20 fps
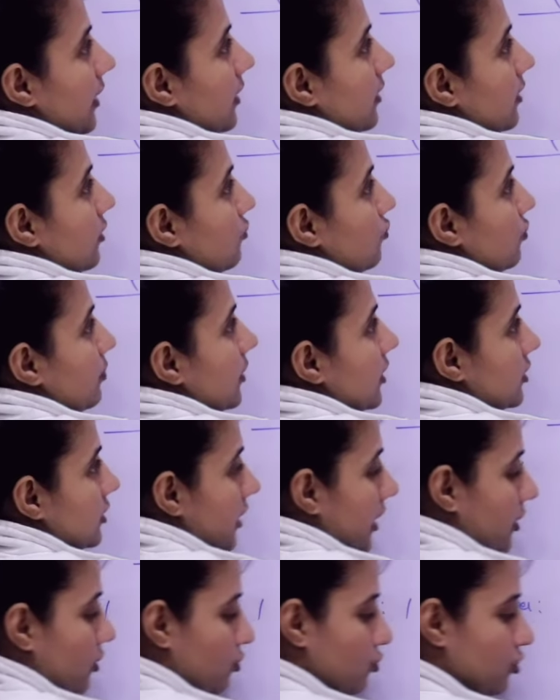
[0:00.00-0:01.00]
and it would be
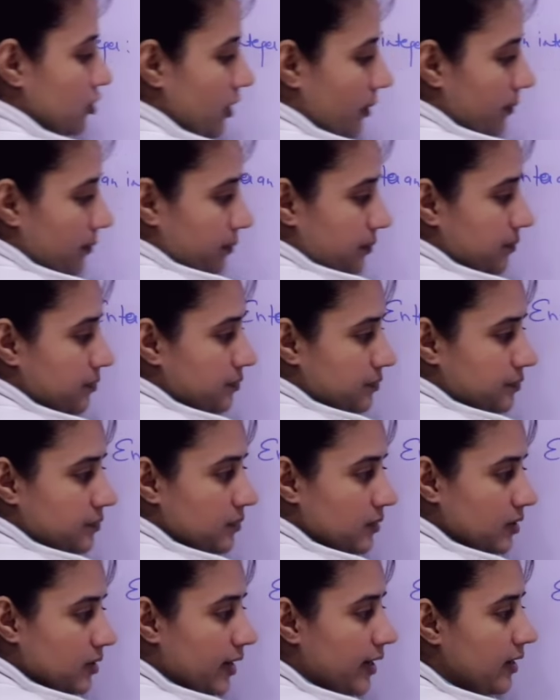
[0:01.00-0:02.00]
assigned to sum,
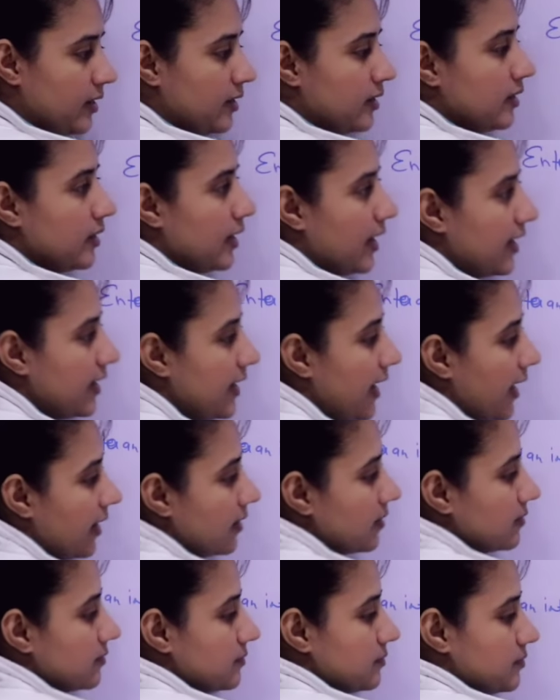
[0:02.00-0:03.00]
right?
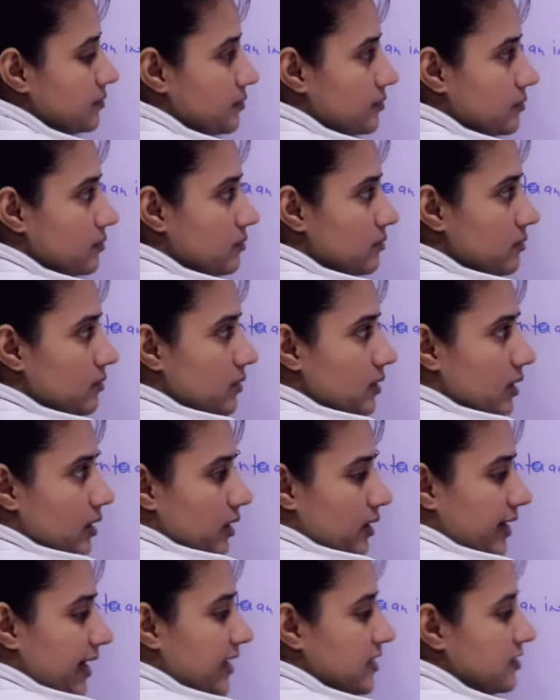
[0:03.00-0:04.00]
Again,
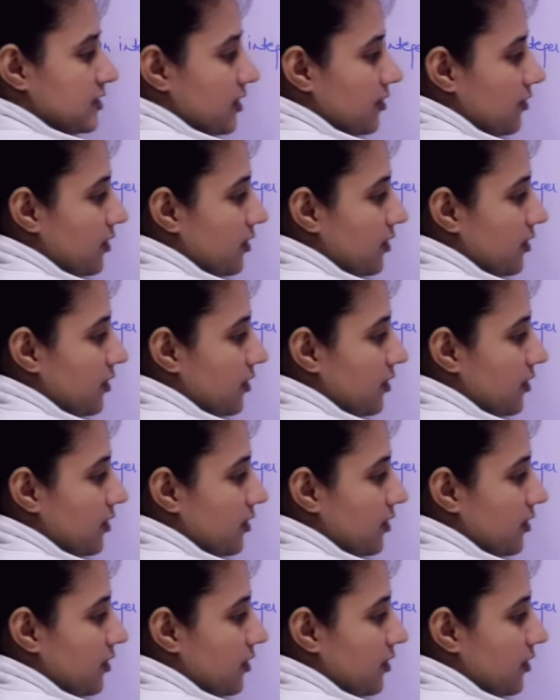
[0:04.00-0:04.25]
next